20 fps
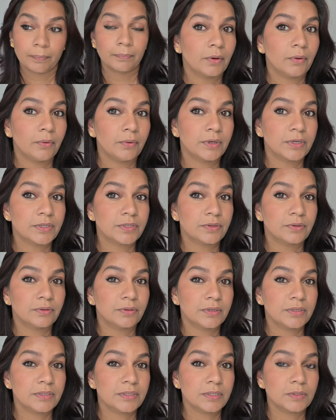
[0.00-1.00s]
Okay, so
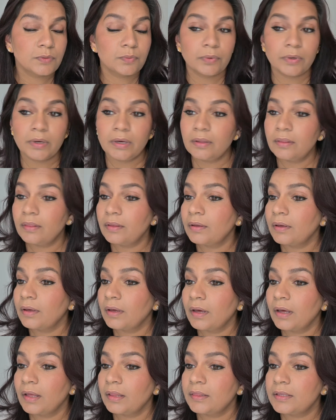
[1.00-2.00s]
this is with
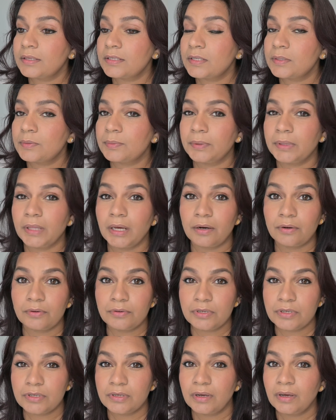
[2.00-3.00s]
and this is
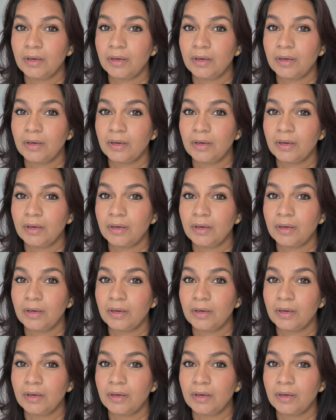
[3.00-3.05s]
without.